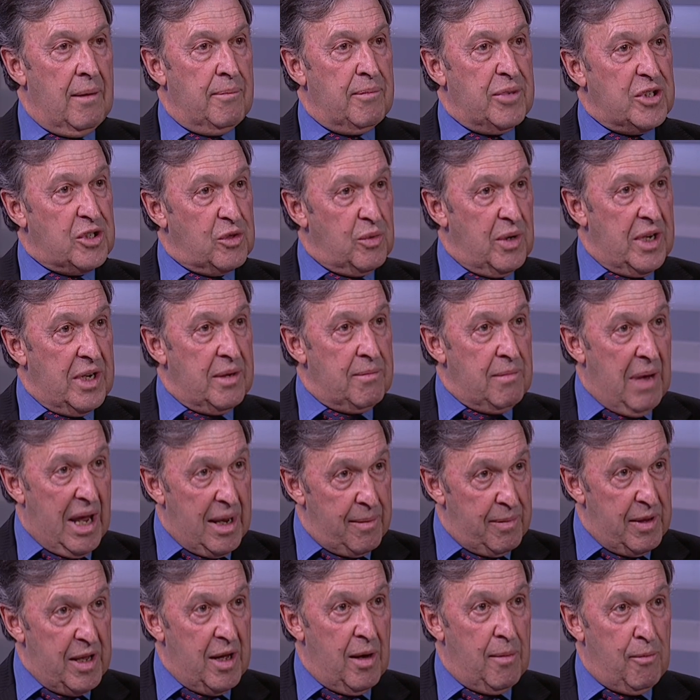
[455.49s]
between
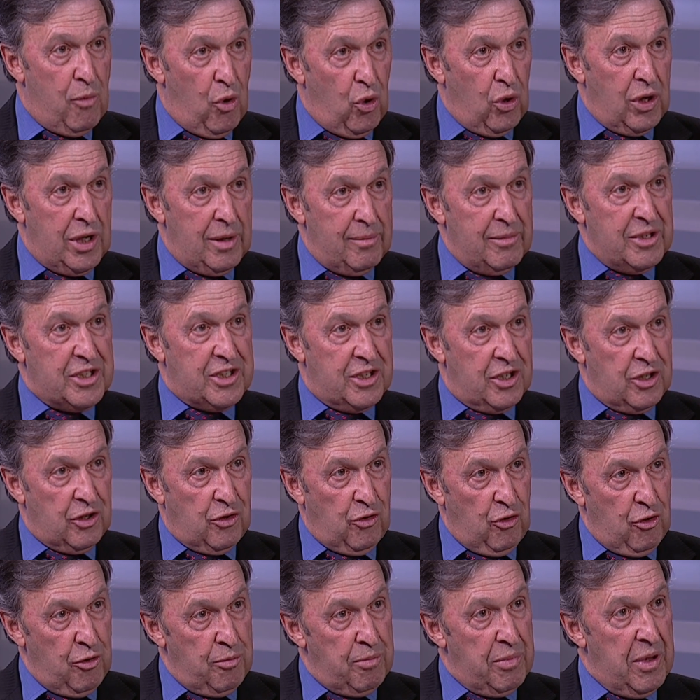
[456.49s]
maybe a more limited
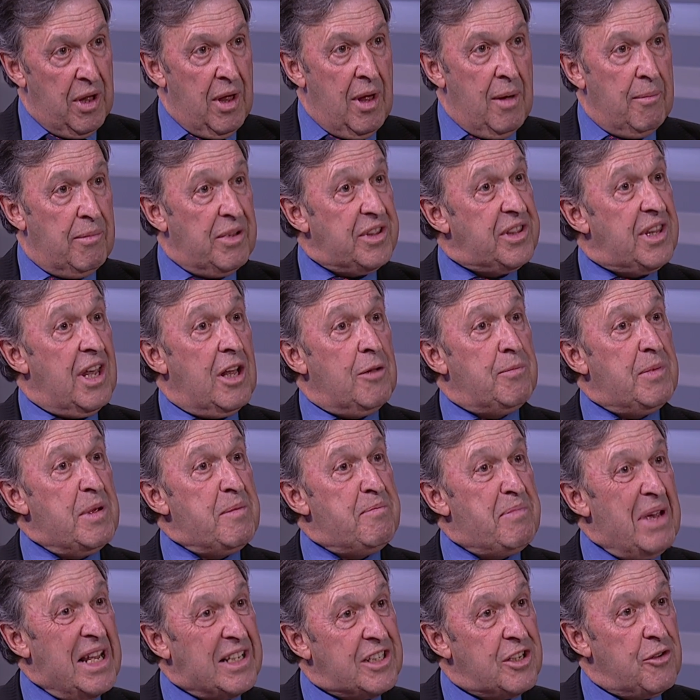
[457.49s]
group, but they'll be
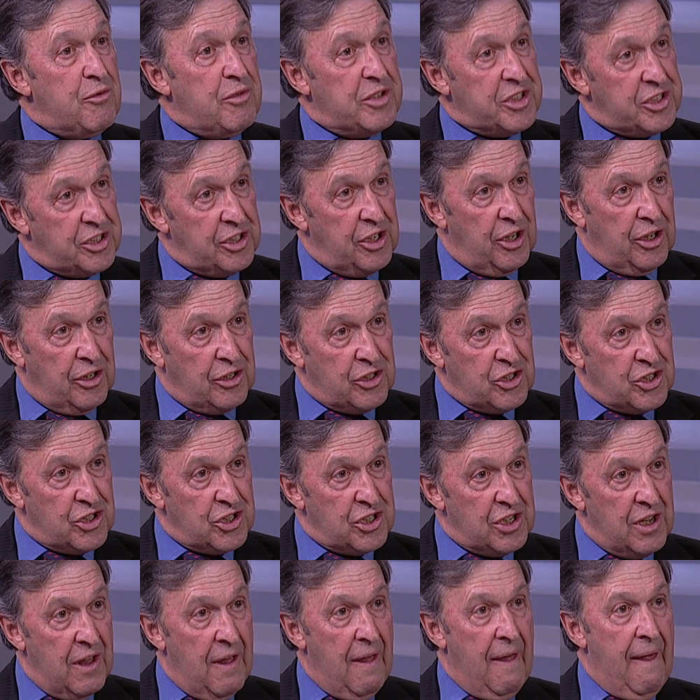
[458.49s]
better
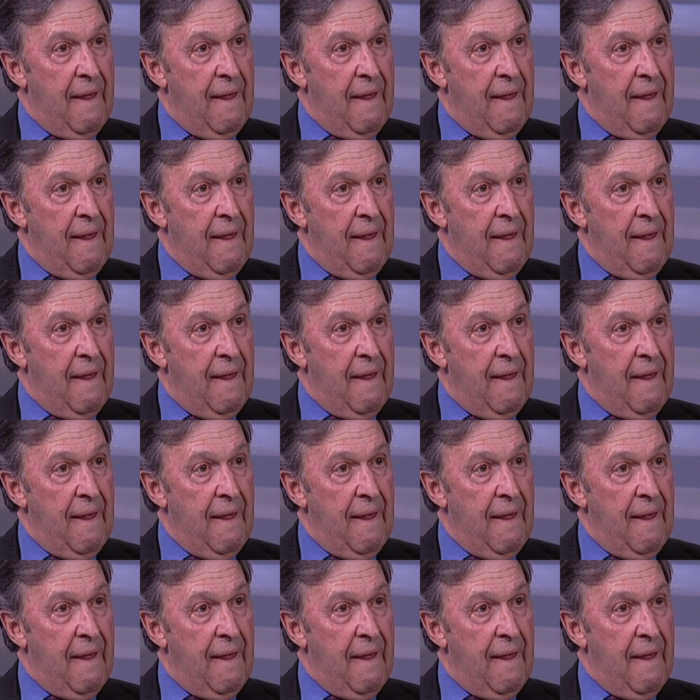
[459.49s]
researched,